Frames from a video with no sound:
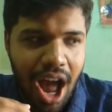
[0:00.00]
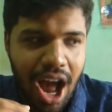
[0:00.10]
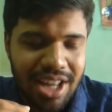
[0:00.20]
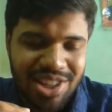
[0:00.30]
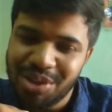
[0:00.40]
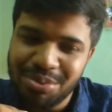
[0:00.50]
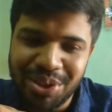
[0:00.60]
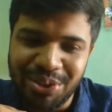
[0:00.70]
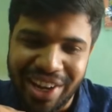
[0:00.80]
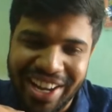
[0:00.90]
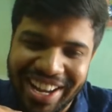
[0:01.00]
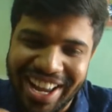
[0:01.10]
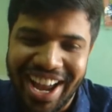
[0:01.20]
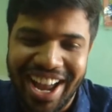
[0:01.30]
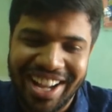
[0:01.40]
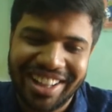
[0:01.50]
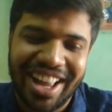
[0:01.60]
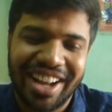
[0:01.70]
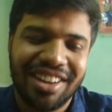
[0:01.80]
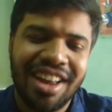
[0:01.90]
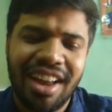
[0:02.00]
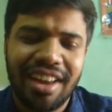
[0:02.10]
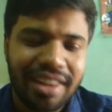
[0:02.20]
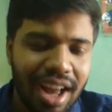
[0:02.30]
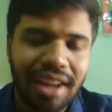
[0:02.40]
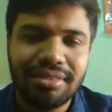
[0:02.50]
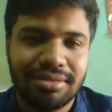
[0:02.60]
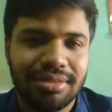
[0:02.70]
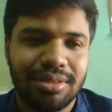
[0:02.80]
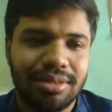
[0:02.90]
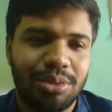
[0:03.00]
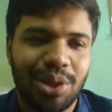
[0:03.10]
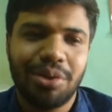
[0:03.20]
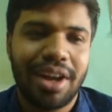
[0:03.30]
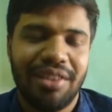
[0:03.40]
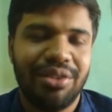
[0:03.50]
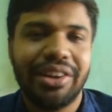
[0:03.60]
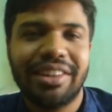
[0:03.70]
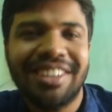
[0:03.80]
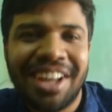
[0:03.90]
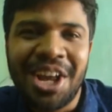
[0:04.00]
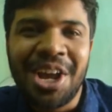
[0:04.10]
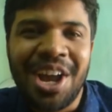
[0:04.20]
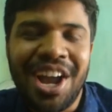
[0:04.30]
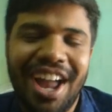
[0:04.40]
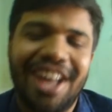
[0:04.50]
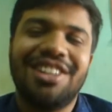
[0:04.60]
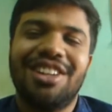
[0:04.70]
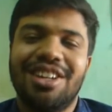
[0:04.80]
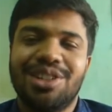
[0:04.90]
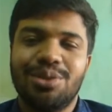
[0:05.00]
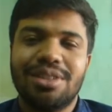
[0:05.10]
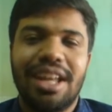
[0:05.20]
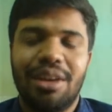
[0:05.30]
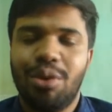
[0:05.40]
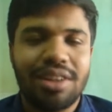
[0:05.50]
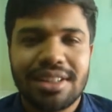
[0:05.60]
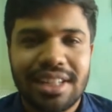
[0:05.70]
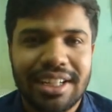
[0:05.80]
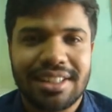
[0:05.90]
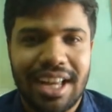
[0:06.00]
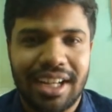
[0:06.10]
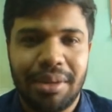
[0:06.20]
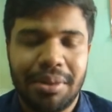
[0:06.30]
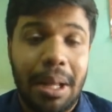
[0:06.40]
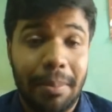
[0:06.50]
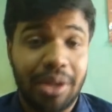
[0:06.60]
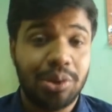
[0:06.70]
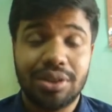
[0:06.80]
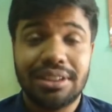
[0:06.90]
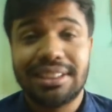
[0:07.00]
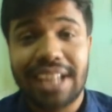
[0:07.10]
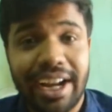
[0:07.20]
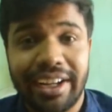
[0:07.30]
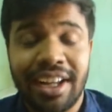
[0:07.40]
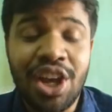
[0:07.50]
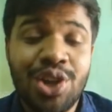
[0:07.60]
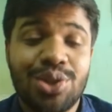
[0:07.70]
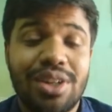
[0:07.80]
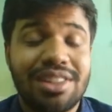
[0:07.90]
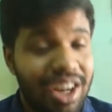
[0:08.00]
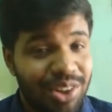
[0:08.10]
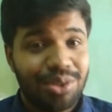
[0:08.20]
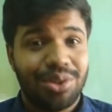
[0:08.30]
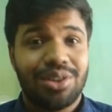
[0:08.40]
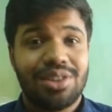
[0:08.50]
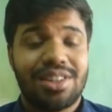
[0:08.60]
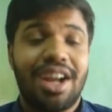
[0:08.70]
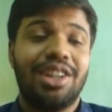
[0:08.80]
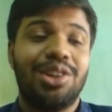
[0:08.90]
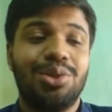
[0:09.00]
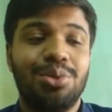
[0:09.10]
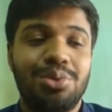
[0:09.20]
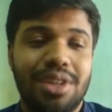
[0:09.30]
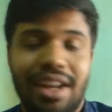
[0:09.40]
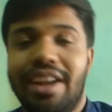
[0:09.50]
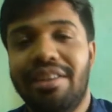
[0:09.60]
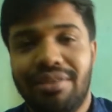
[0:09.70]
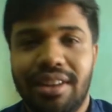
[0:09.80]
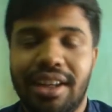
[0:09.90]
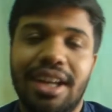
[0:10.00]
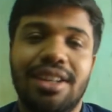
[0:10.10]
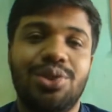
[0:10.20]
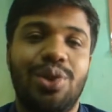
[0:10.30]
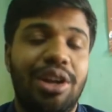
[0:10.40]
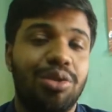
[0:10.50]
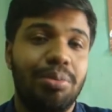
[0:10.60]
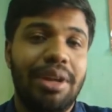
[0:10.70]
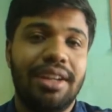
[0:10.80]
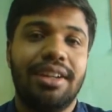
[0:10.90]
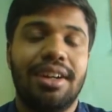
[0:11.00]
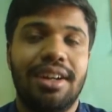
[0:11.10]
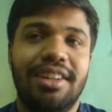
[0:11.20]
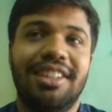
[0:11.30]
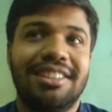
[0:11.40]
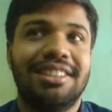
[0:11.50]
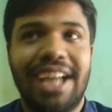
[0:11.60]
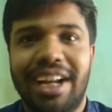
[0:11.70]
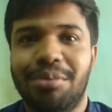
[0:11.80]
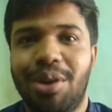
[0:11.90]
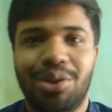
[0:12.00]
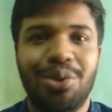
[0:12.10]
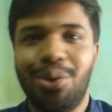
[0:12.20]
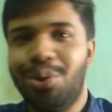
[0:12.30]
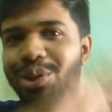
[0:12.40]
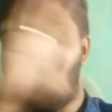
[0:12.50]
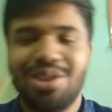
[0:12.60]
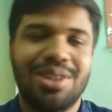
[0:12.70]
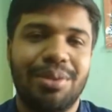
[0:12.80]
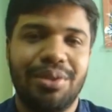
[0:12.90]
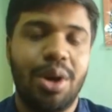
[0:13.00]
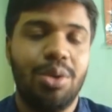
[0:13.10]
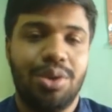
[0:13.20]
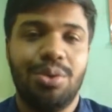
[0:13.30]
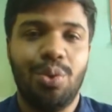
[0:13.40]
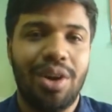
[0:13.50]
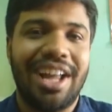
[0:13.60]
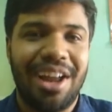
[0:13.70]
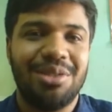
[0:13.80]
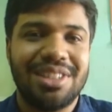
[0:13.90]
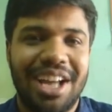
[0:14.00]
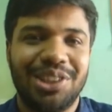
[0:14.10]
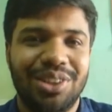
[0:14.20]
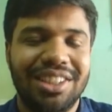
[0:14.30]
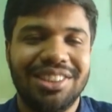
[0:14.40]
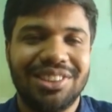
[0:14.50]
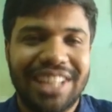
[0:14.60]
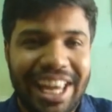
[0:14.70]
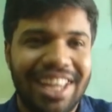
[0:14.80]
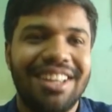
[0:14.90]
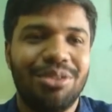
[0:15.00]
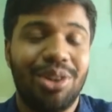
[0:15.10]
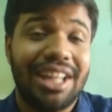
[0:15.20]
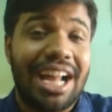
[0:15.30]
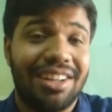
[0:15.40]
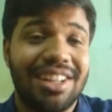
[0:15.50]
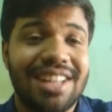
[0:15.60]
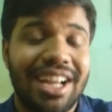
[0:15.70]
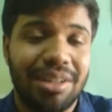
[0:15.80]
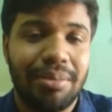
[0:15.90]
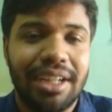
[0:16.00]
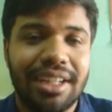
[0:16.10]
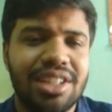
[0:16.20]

I stopped midway and that, yeah, whatever I have written. And she was like, what is it exactly? I mean, I don't understand. So I started to tell her everything. I tried to make her understand about the whole concept, about what I was actually saying, what that exactly meant.